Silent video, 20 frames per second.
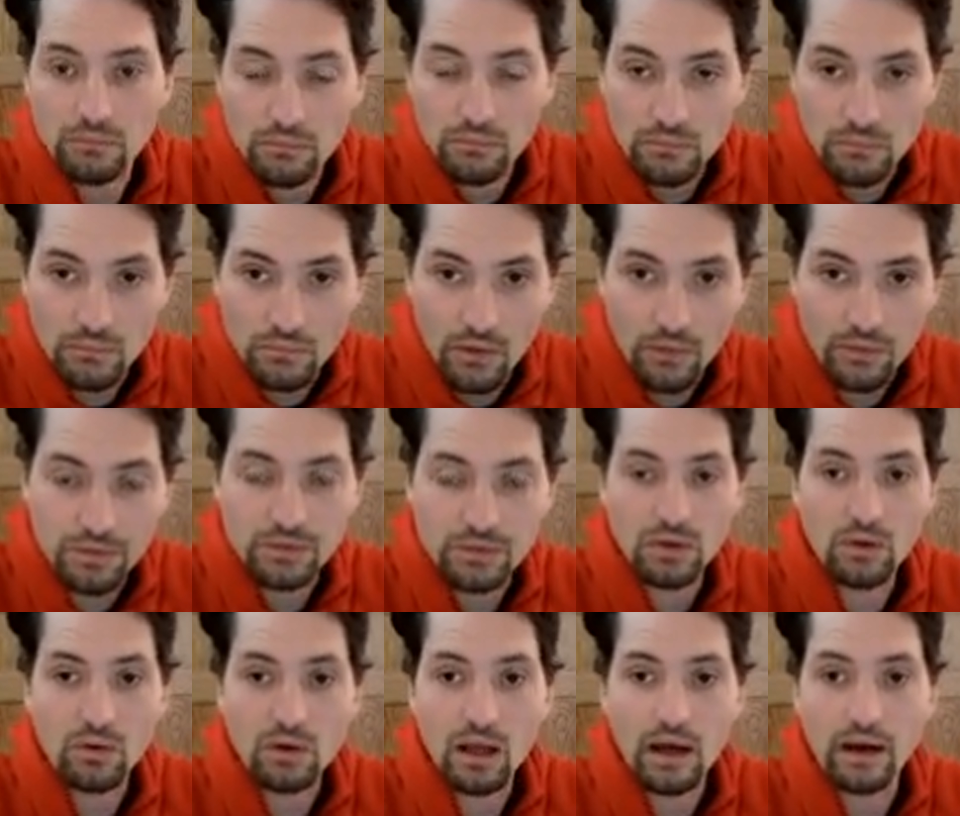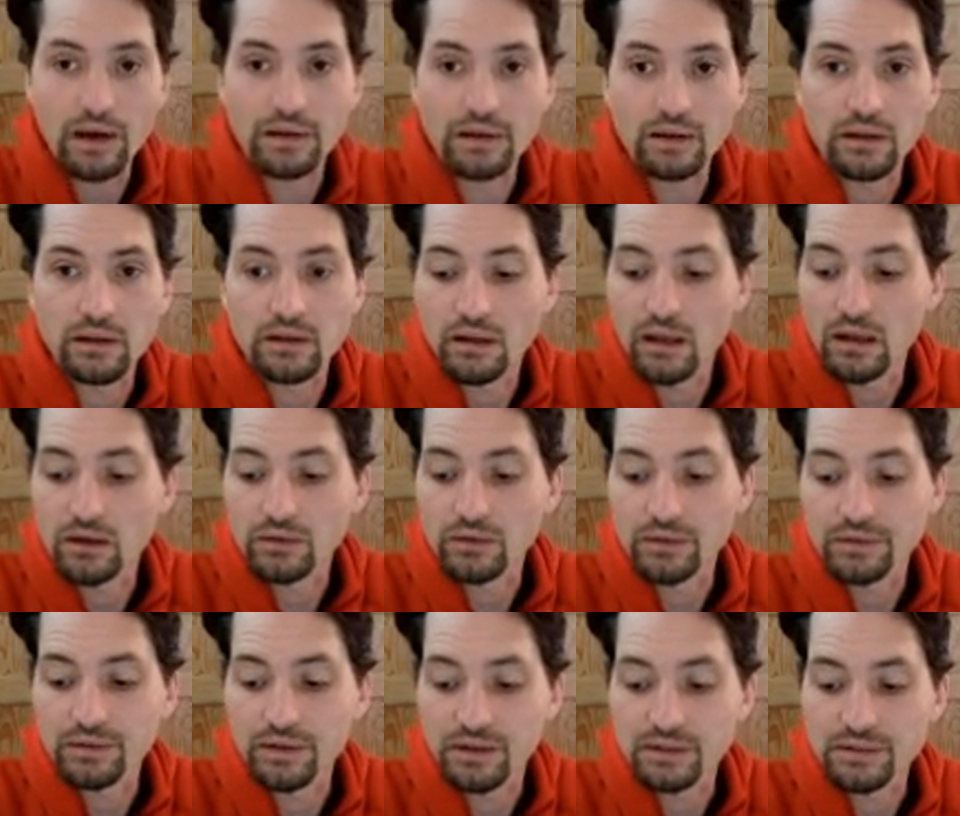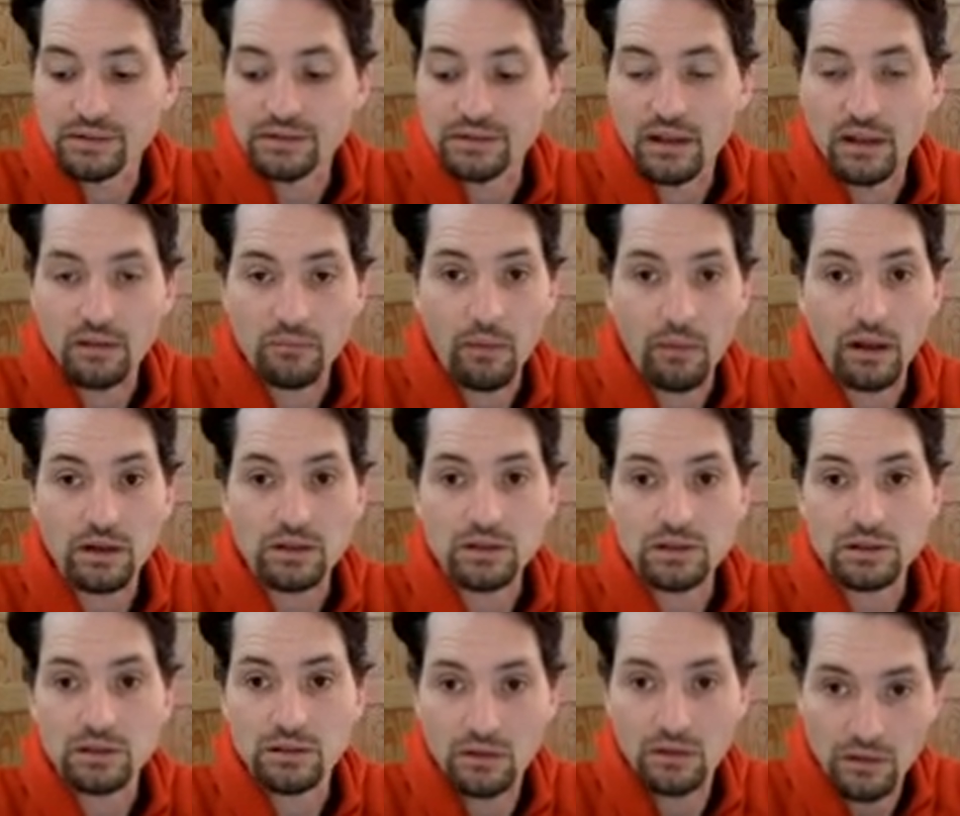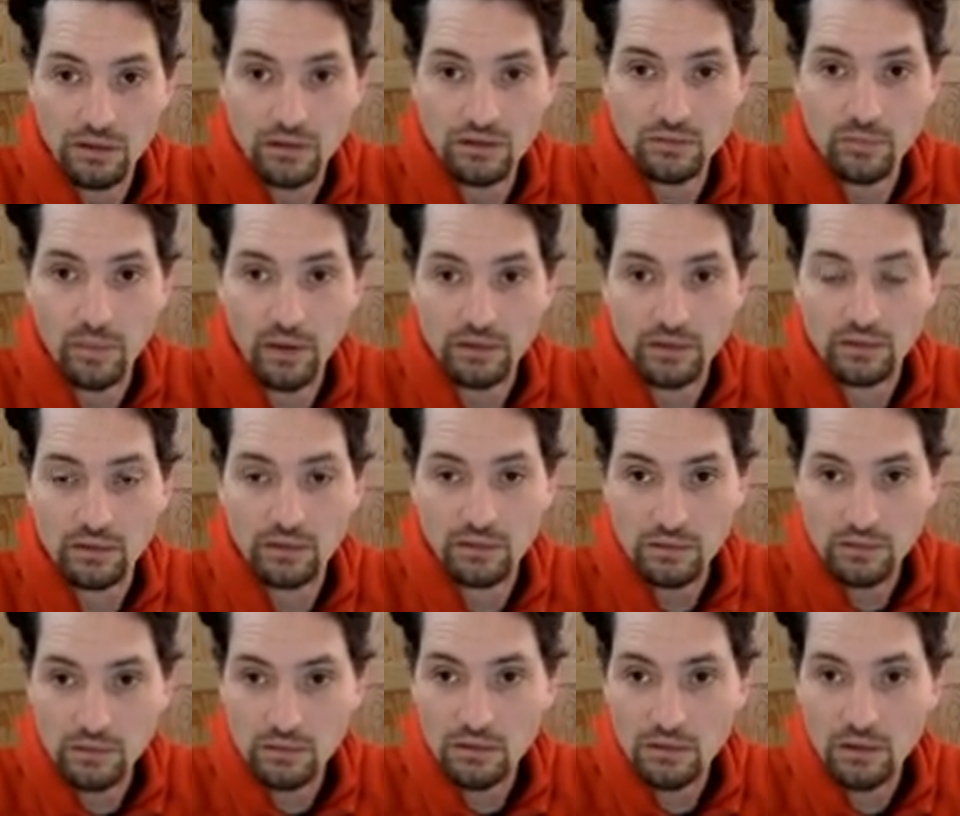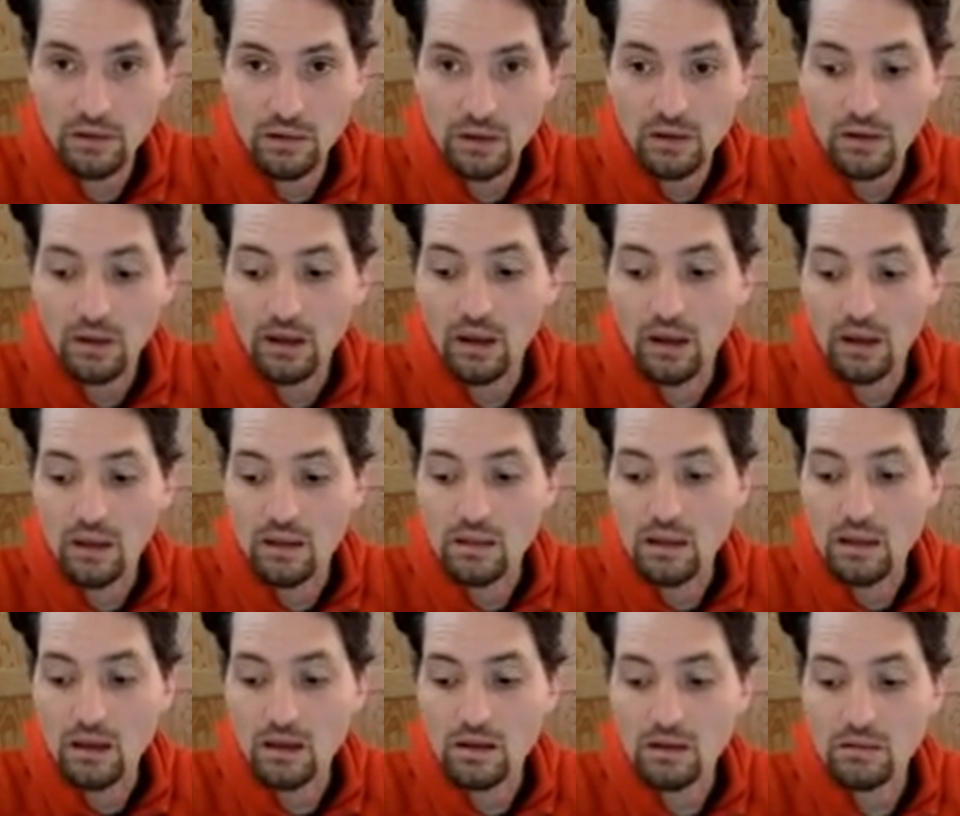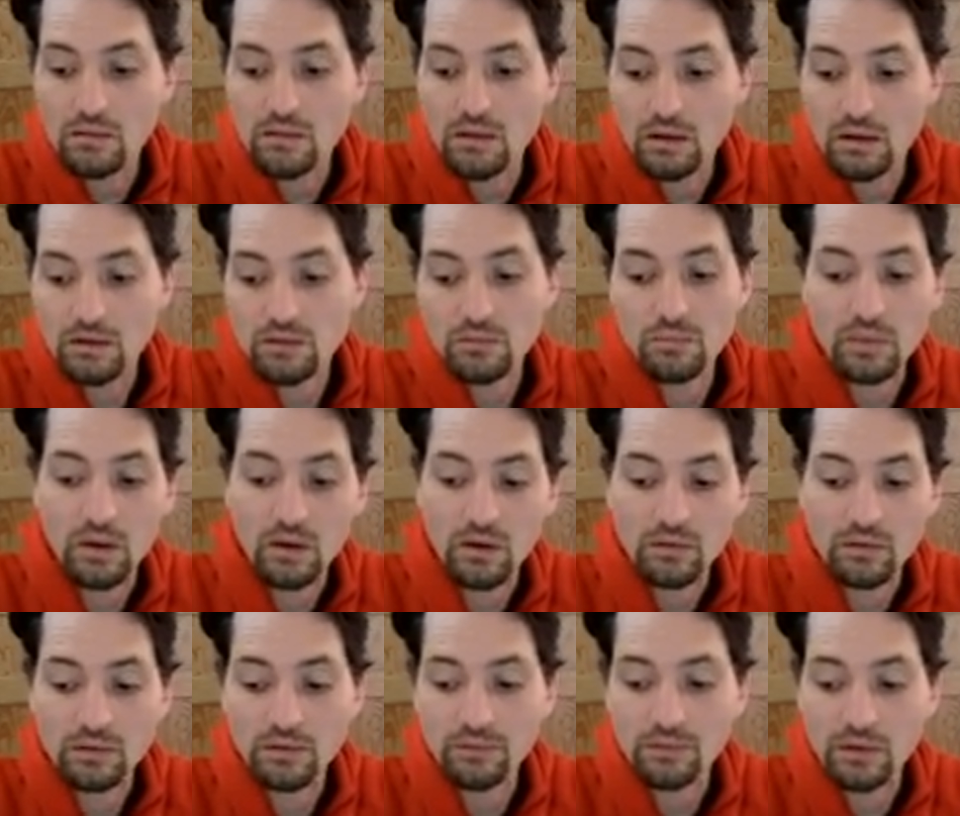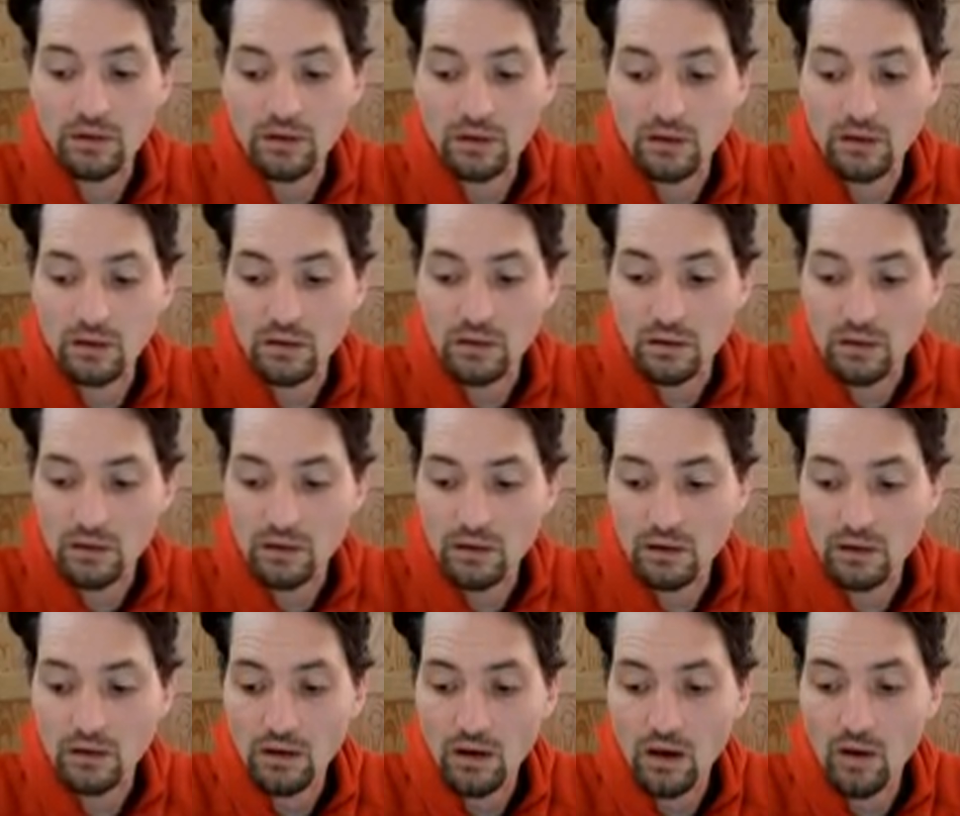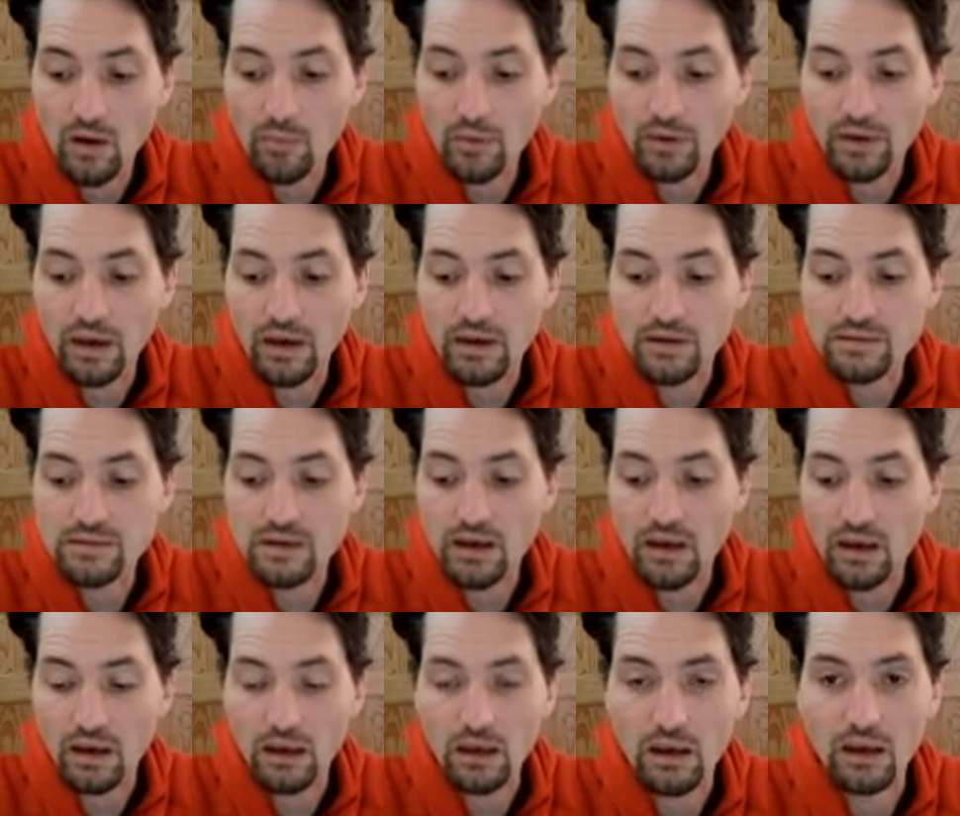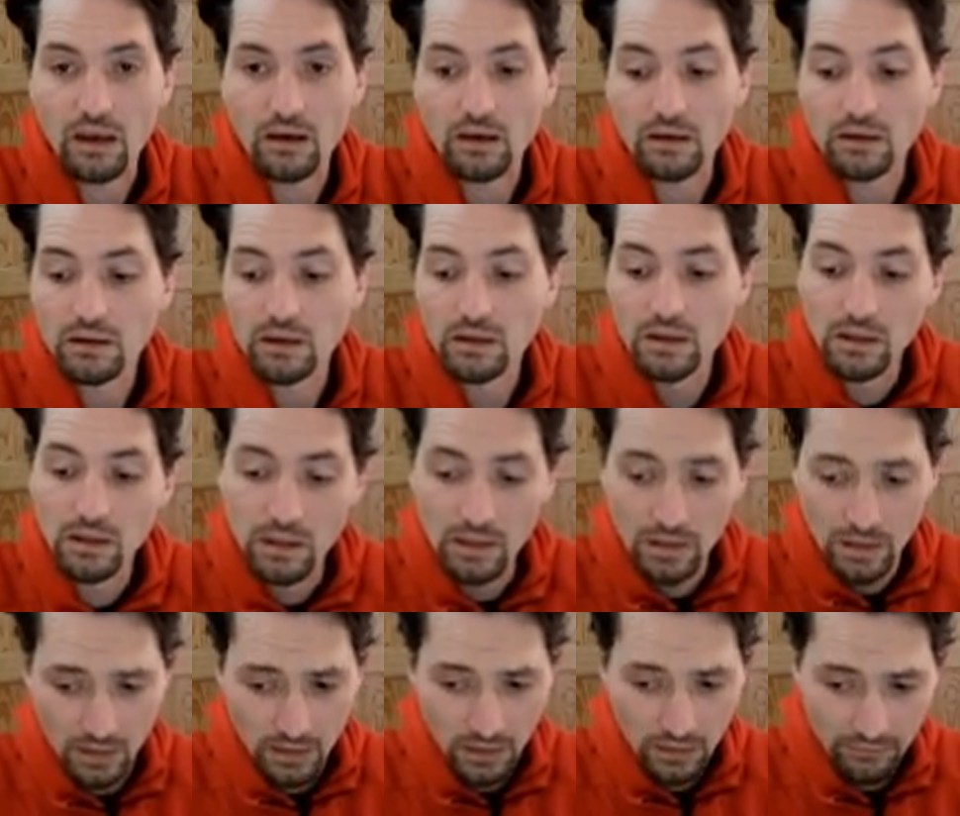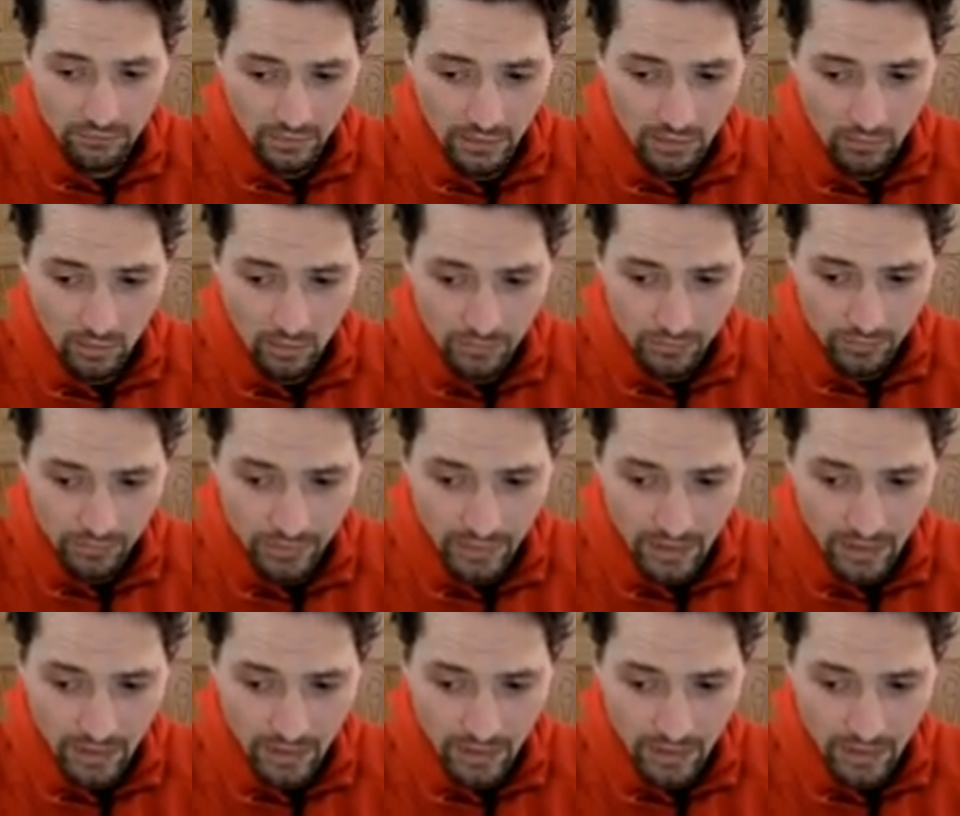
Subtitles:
no line in hello.txt that match this pattern, and then it's because of the uppercase A here. If I want to tell